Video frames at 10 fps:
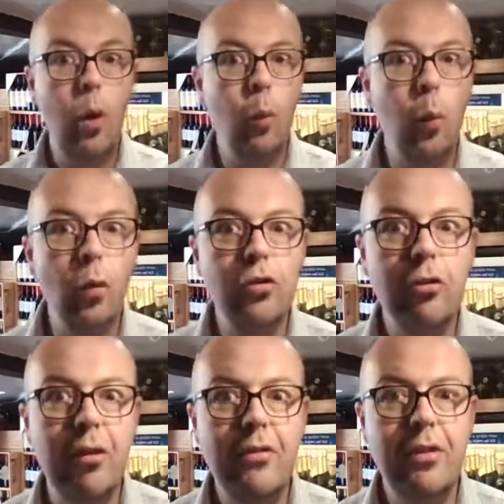
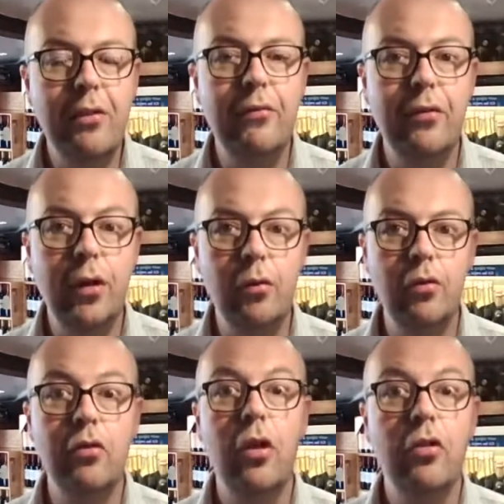
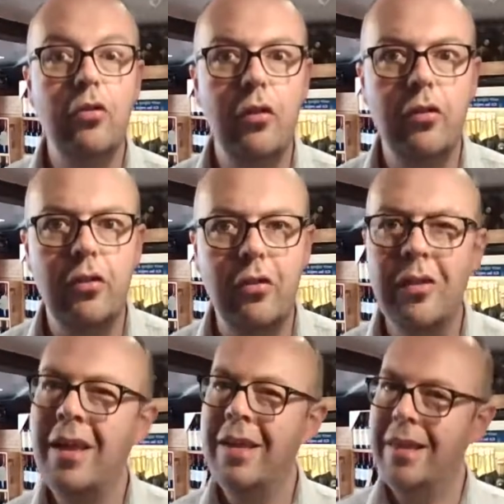watercress-infused sausages.
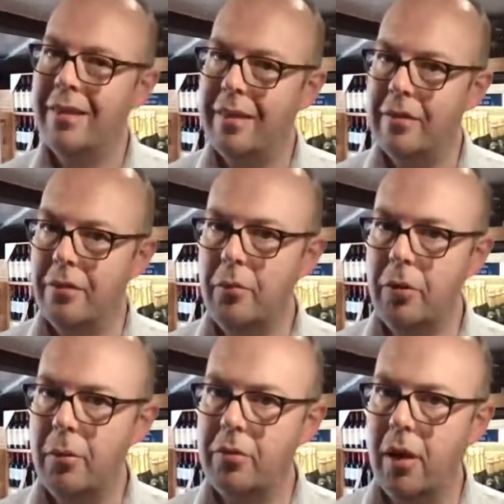They
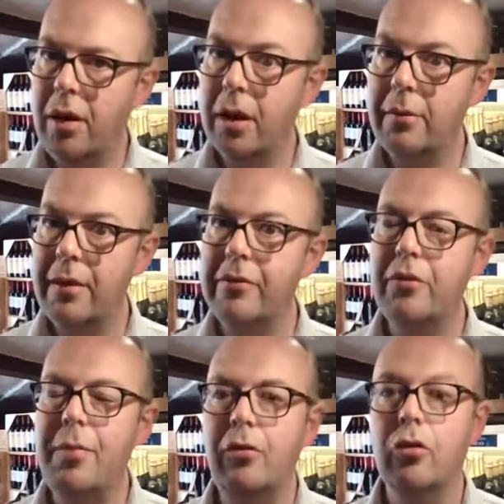sometimes are a little bit of a
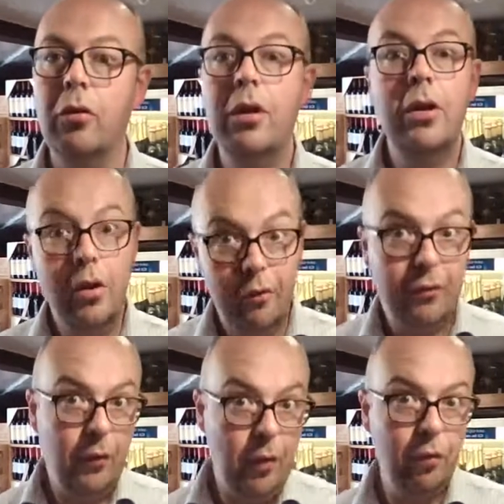special
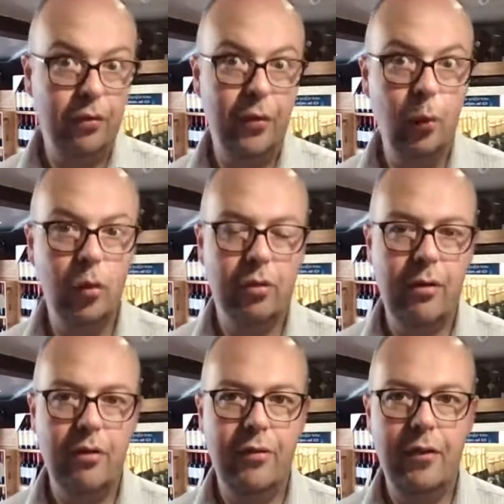for the Alresford
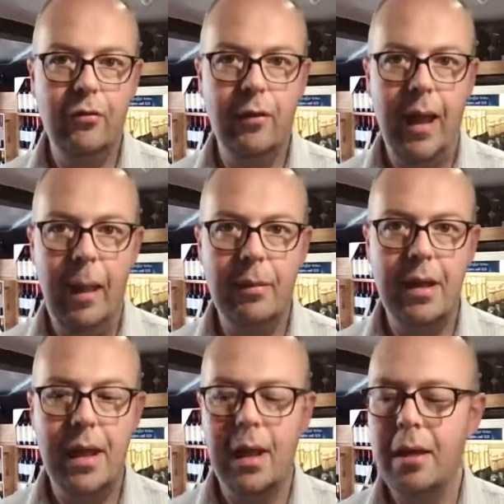Watercress Festival that happened
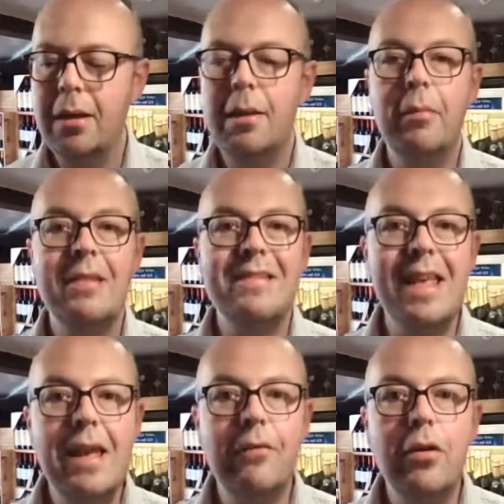here. But
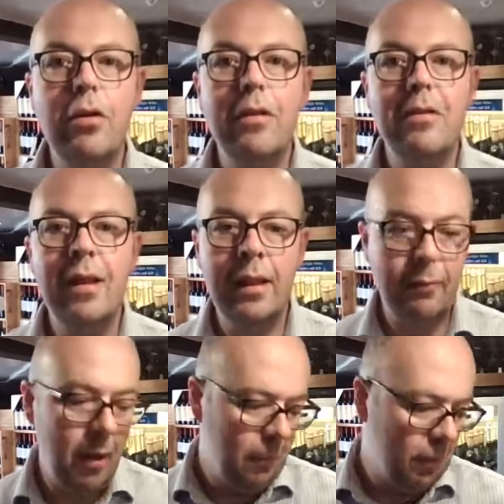see if you can seek
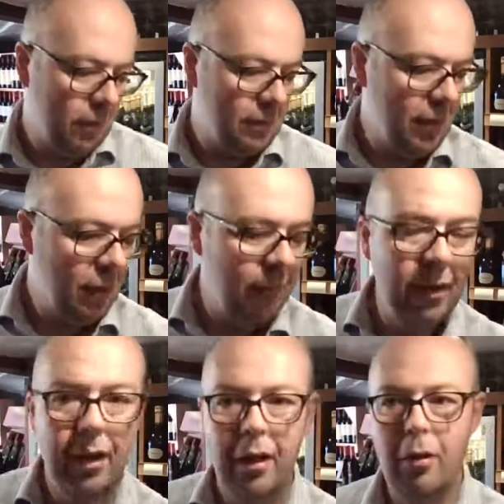them out, because a little bit
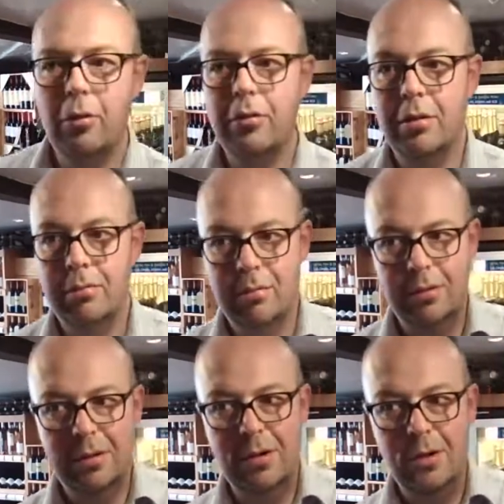of the old
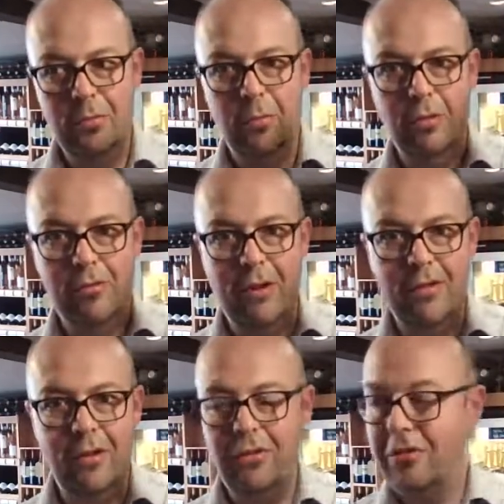watercress
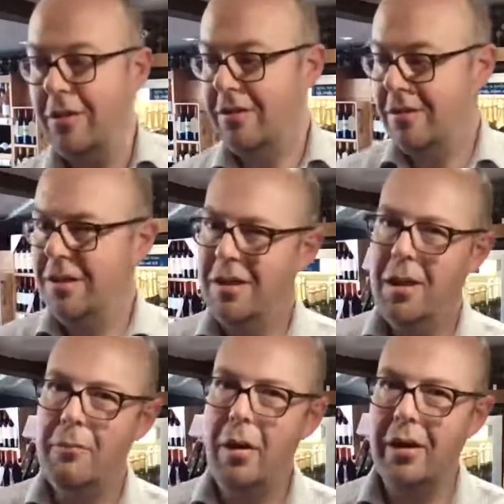sausages,
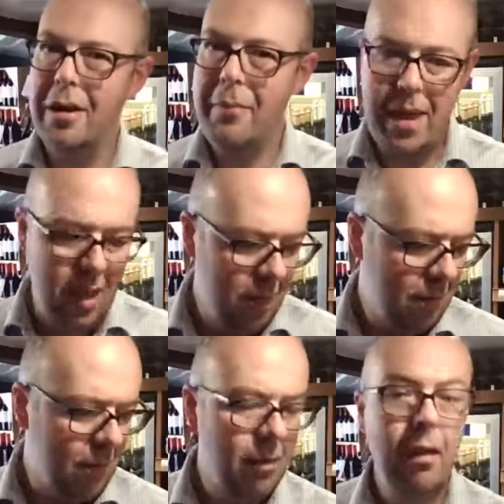pint of beer,
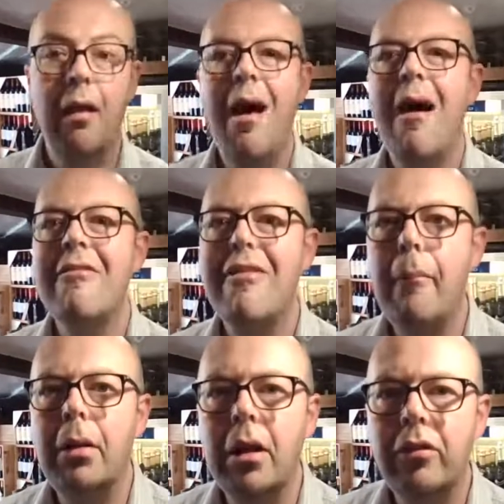
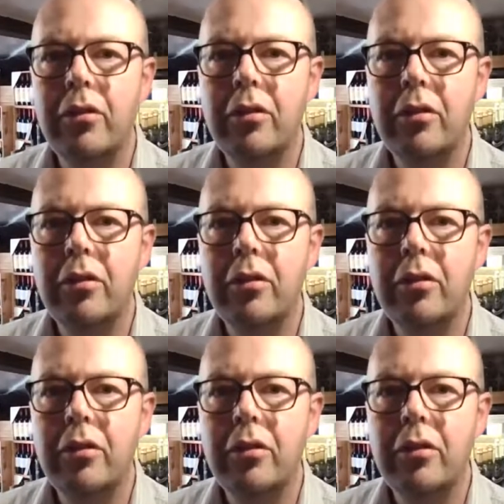fabulous.